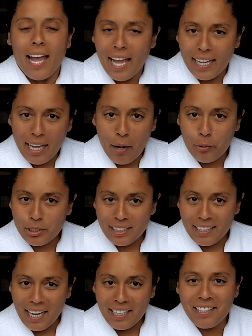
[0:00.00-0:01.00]
hang out with the
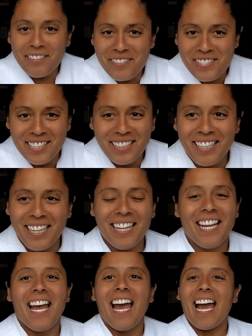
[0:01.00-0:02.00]
natives
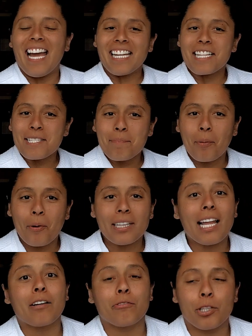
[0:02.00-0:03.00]
and explore
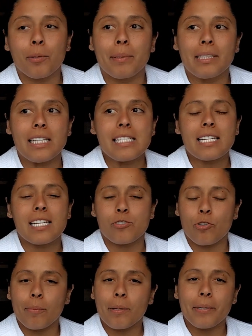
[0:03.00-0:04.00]
like real Belize,
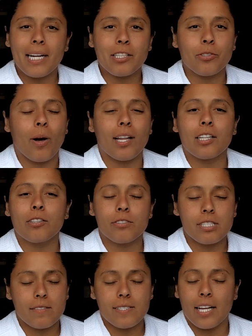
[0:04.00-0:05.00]
because normally when I do all
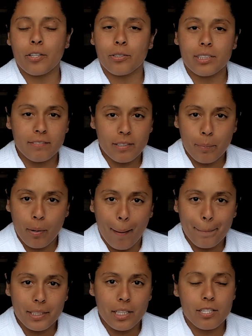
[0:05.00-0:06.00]
inclusives I don't leave the
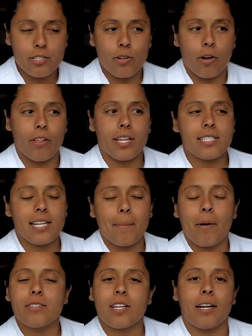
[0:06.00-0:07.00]
property. So this
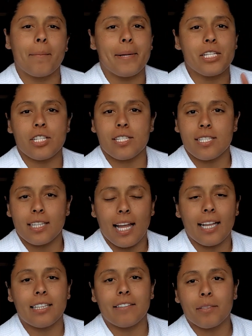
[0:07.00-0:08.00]
time I was on a mission to
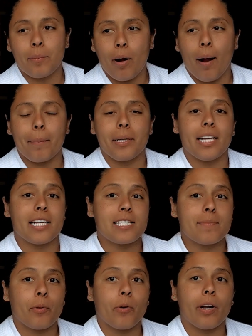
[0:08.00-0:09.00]
like leave the property,
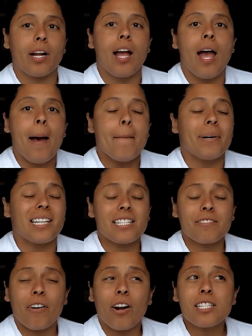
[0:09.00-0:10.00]
explore. But
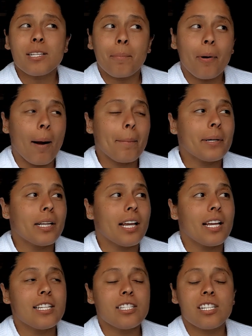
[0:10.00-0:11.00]
as far as the
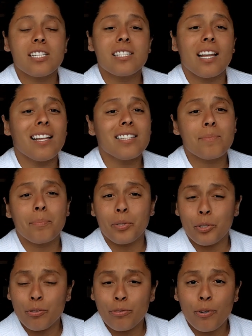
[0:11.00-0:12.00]
property, it's
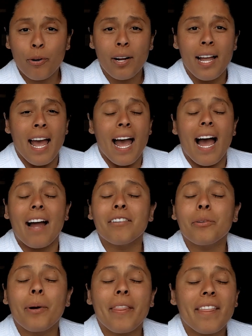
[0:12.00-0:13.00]
beautiful.
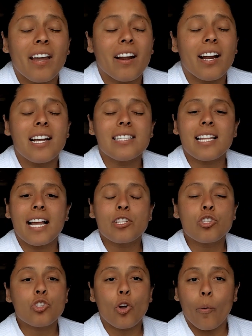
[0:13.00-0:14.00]
Everyone there is like
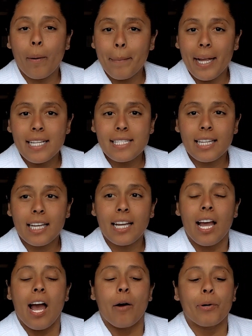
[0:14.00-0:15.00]
so
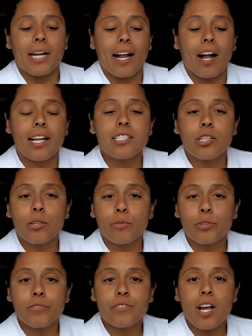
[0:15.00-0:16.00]
amazing. When I got to the
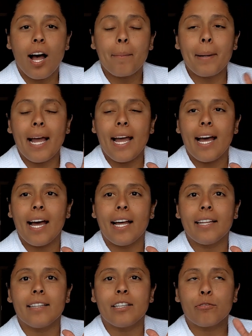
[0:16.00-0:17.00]
rooftop
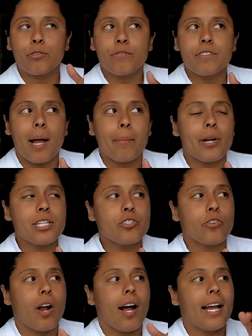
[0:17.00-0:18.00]
and the rooftop
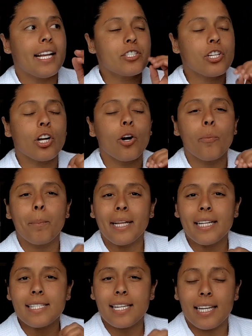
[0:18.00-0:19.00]
restaurant, it took a
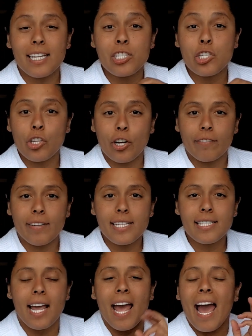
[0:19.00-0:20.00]
minute to get
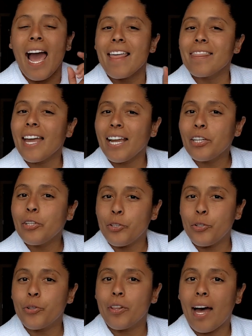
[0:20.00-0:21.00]
service, and they
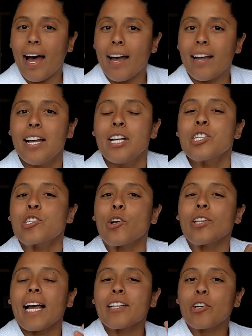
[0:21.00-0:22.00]
knew that.
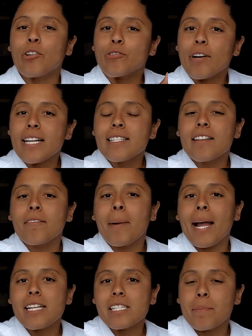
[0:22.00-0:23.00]
So like the rest of
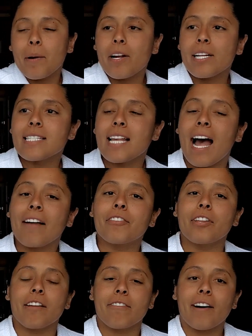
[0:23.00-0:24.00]
my experience
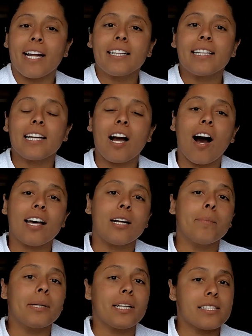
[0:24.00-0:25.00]
after they finally caught
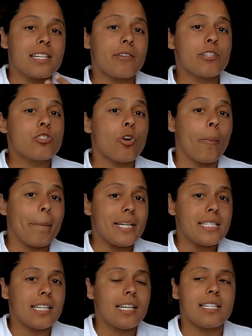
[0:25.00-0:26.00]
up, because they were so
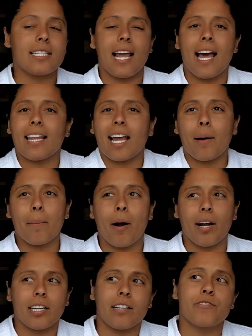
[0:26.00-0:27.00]
busy because they had like a
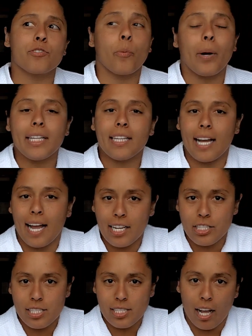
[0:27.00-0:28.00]
party of 20 that
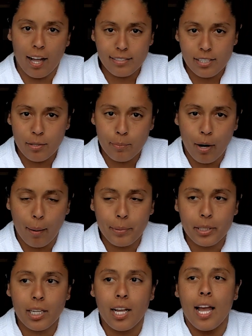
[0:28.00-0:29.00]
had just got to the
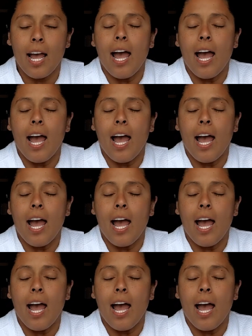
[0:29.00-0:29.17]
property,